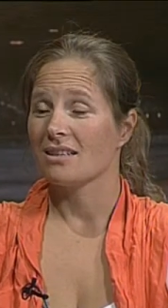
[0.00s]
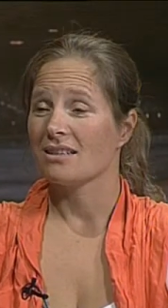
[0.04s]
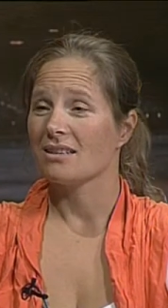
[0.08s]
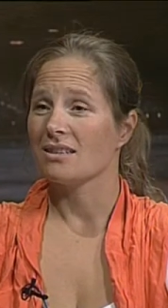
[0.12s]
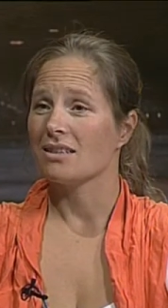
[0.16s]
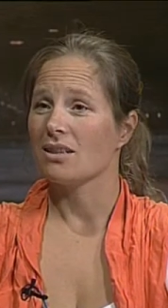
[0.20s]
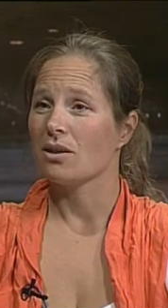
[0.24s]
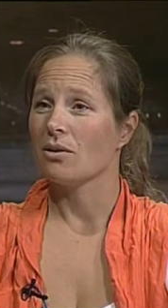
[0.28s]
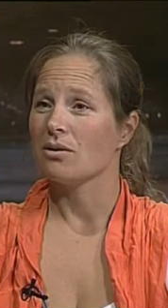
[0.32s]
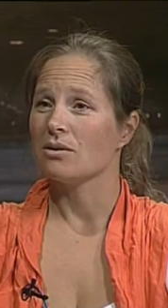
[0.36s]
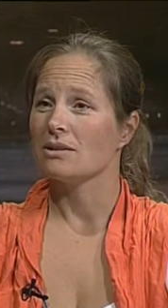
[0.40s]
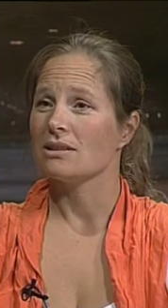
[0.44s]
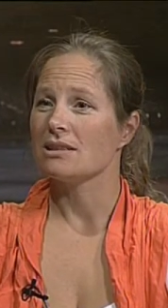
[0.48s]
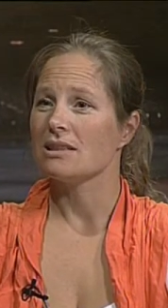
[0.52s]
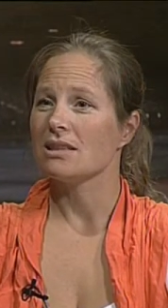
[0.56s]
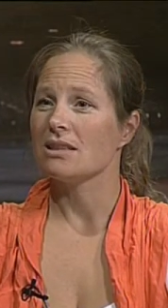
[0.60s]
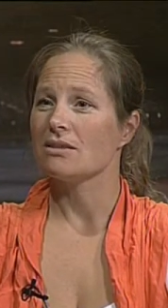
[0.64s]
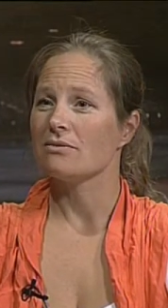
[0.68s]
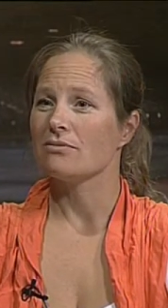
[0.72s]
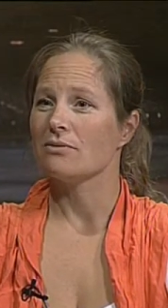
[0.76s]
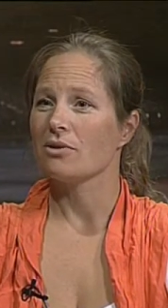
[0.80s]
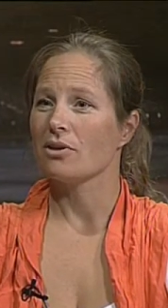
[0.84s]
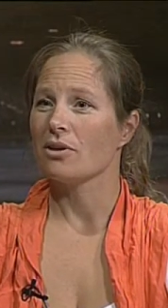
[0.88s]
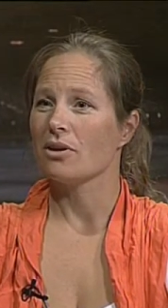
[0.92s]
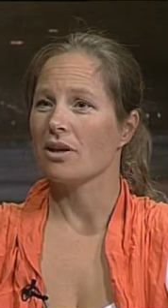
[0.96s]
so instead
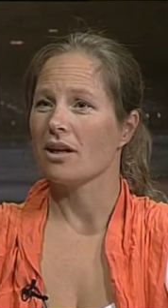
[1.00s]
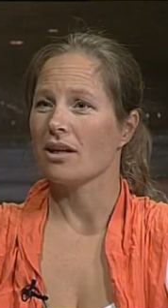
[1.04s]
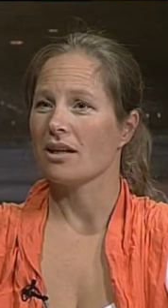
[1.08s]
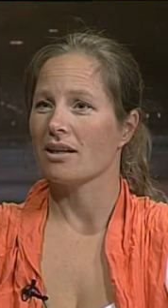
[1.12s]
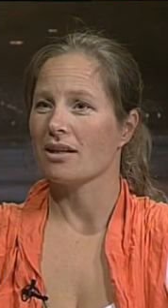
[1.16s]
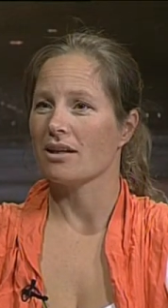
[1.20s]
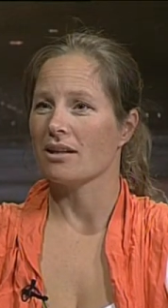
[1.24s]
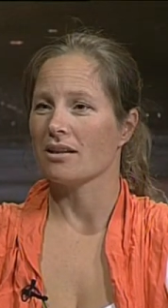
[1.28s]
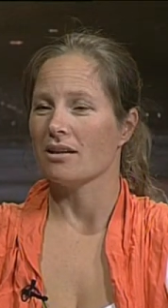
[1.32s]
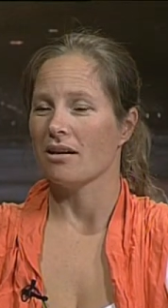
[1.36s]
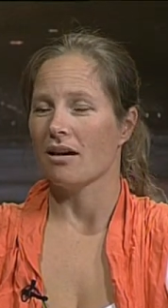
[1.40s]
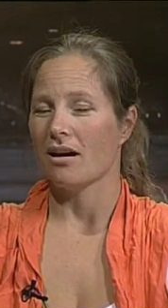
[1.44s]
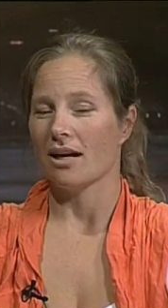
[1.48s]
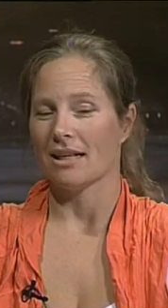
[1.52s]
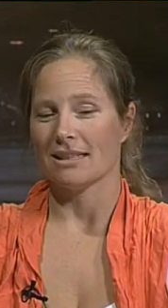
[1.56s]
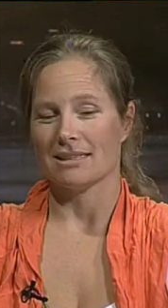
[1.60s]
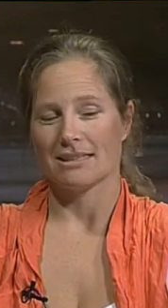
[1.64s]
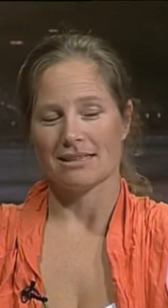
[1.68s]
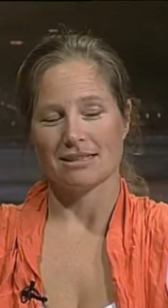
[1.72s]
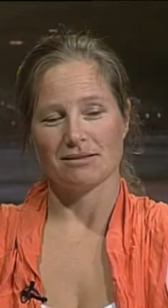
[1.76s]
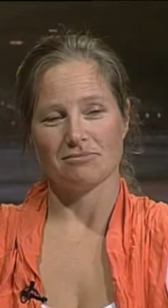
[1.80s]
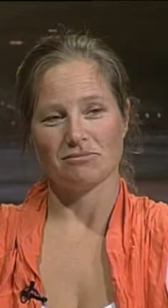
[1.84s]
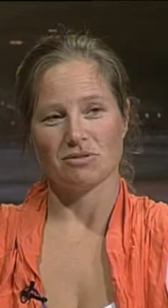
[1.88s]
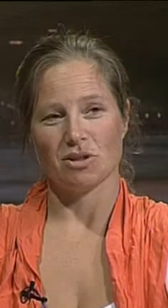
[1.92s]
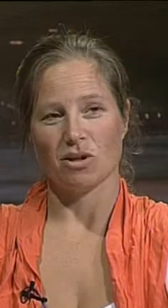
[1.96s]
of working in a
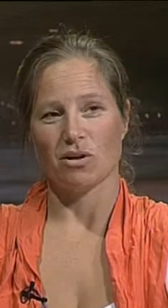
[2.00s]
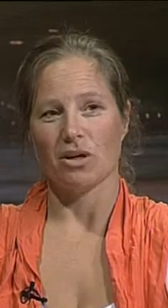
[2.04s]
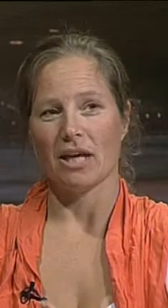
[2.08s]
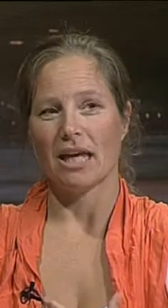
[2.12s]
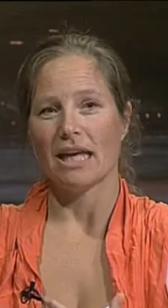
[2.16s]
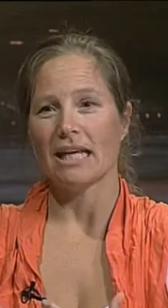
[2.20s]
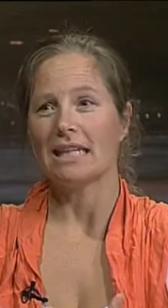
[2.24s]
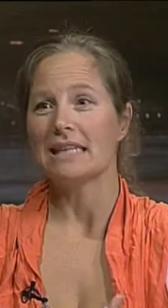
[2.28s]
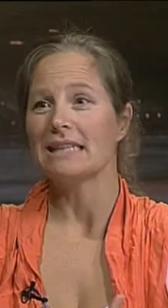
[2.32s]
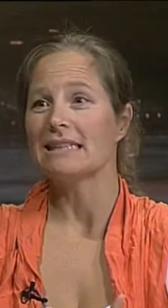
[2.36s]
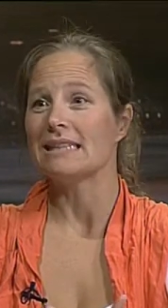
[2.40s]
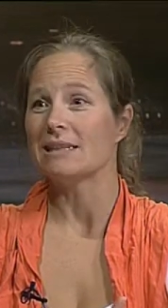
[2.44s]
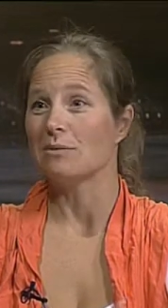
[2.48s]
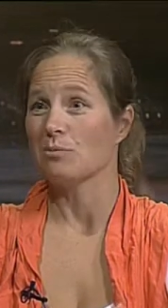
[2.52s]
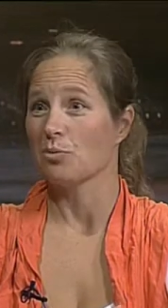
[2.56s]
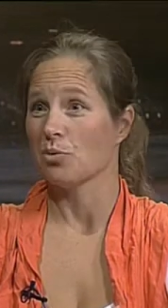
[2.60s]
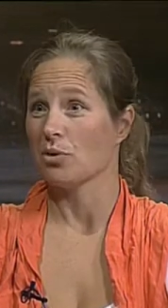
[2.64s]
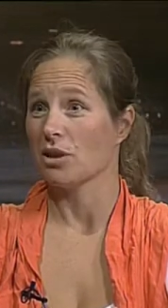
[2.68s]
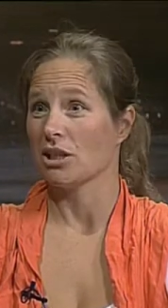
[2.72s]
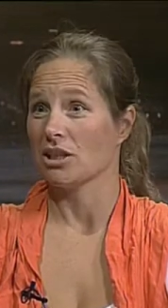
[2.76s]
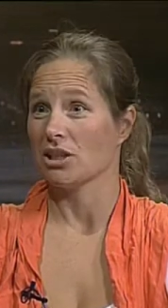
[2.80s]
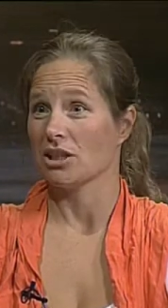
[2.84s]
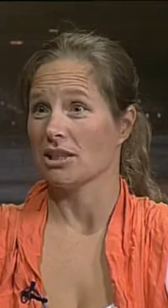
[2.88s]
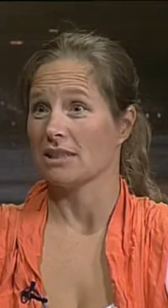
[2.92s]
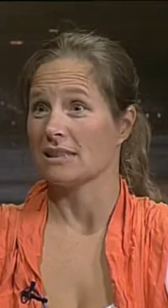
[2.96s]
nice, you know, easy
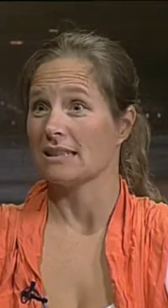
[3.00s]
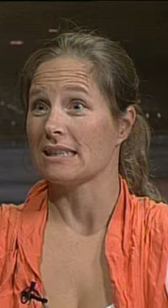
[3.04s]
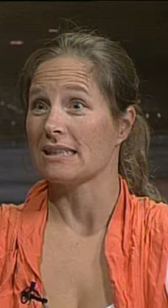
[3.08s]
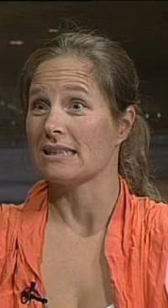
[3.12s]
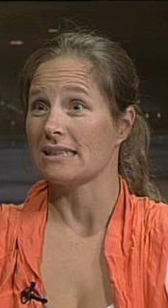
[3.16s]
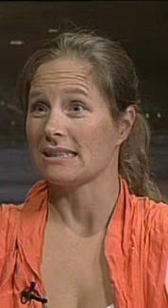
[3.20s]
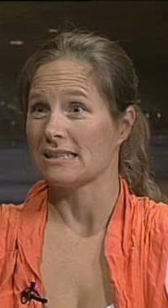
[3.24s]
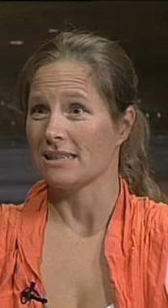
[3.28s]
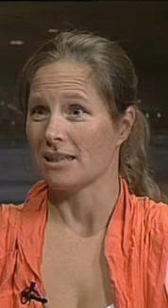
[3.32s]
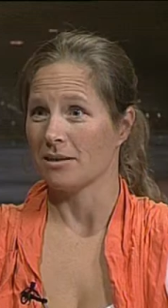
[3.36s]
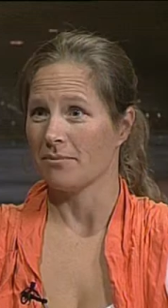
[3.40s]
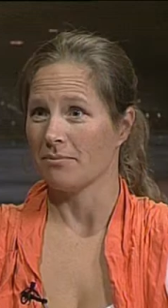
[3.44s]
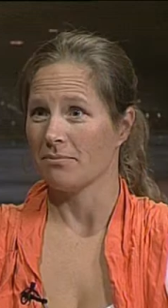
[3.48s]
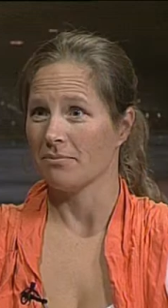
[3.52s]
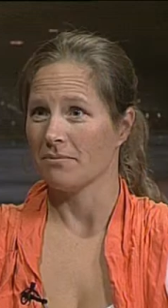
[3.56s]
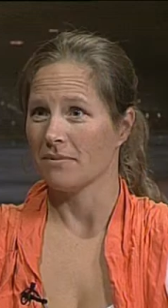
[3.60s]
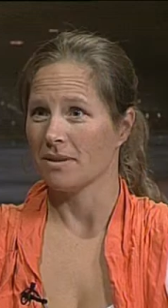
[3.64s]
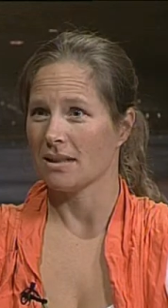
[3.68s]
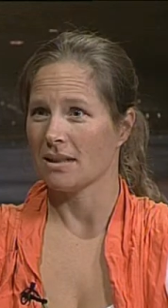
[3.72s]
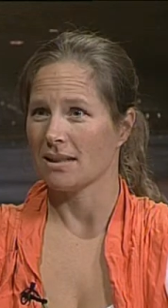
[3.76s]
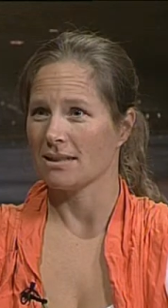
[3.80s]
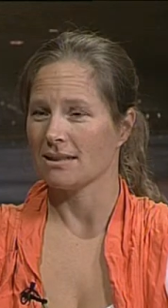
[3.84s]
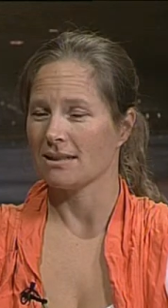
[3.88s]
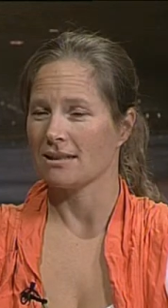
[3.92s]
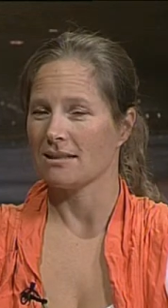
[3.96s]
pressure system,
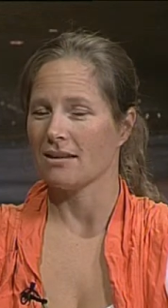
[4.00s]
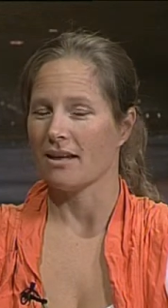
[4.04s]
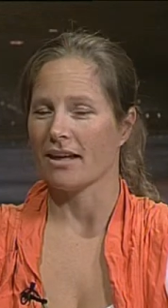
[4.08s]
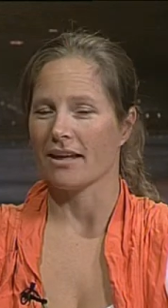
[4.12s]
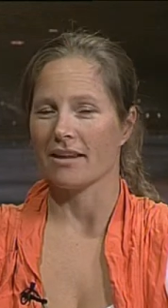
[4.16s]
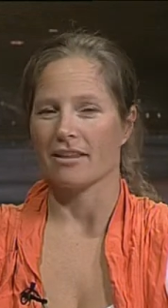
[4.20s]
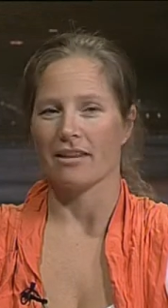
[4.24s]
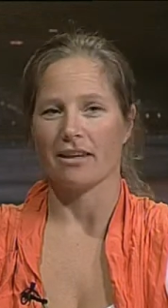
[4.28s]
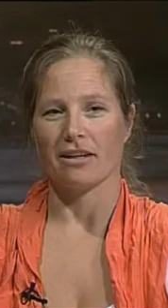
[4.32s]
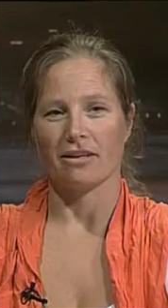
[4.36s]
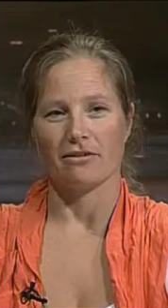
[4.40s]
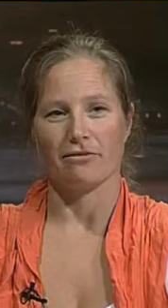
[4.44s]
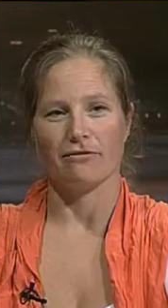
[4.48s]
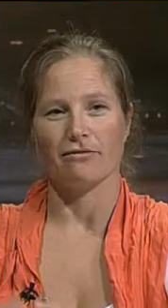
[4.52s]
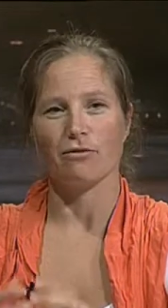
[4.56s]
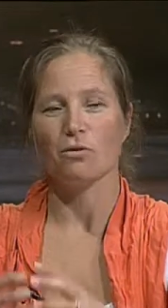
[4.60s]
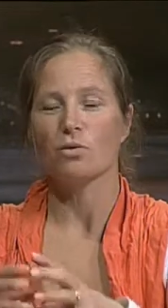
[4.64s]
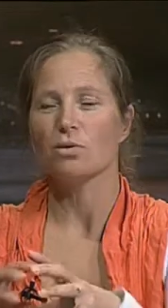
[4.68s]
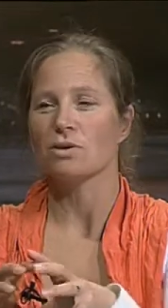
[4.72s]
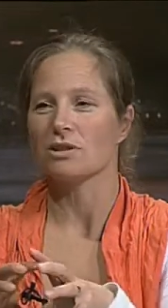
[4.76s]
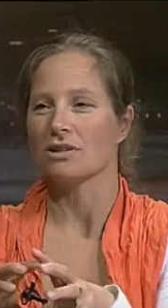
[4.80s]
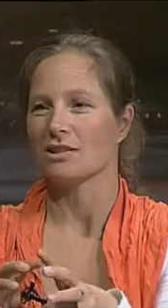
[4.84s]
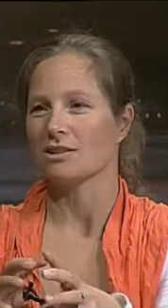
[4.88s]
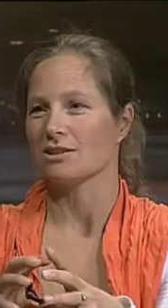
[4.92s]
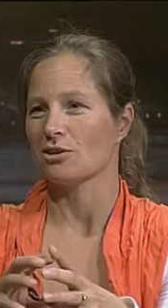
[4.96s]
it's like the
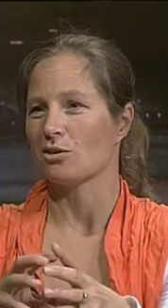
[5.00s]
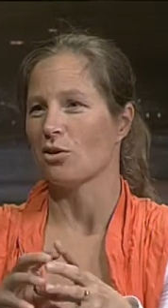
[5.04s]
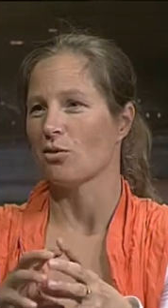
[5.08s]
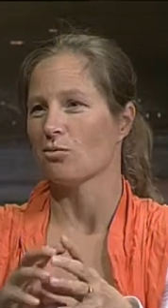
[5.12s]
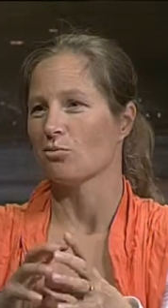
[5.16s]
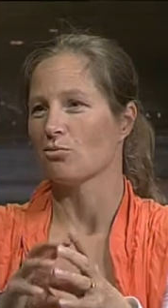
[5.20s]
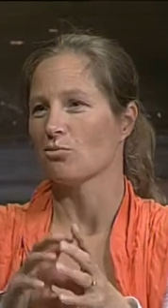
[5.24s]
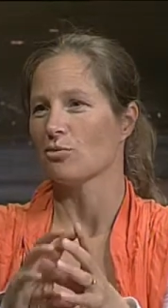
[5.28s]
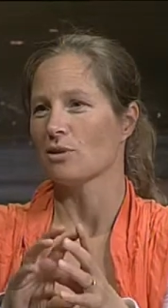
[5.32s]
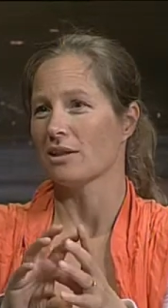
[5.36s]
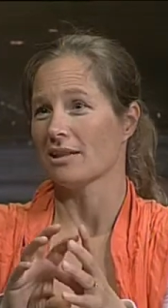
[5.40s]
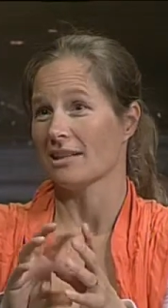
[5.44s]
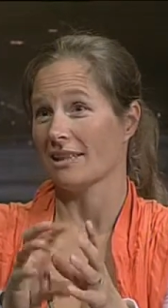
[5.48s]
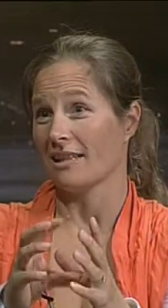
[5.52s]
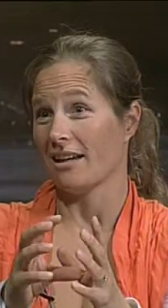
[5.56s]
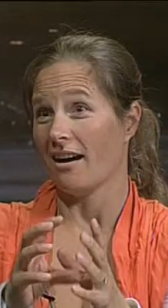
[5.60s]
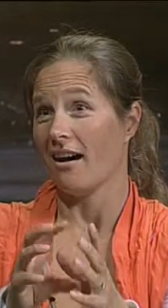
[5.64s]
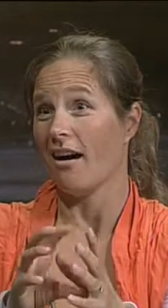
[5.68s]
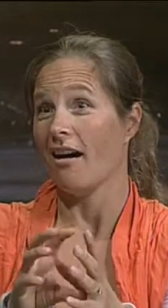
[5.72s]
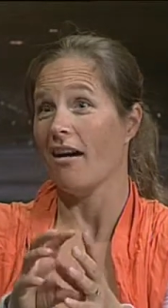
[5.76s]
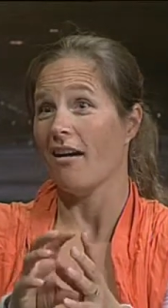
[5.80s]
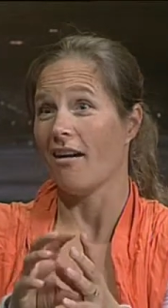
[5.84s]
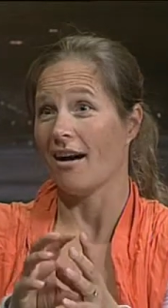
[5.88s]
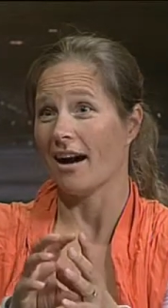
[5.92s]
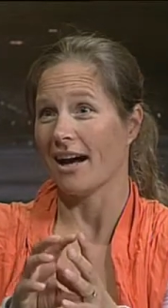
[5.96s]
faucet's on really
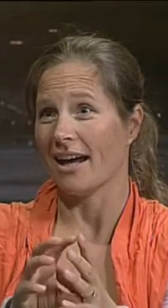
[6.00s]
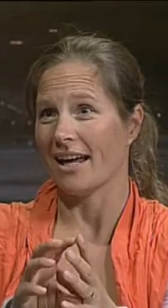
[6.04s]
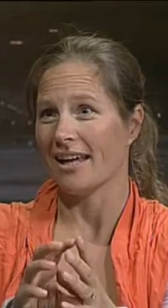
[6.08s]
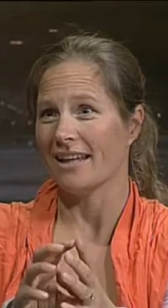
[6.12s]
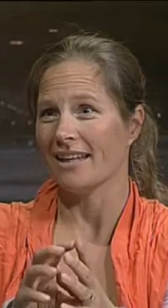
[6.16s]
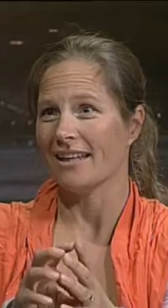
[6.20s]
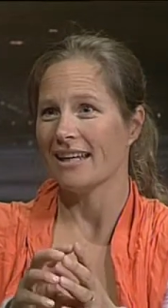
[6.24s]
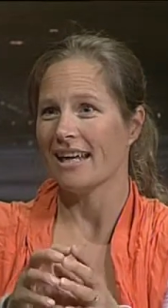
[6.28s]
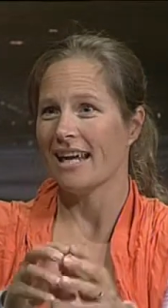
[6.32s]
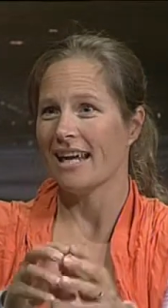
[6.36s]
high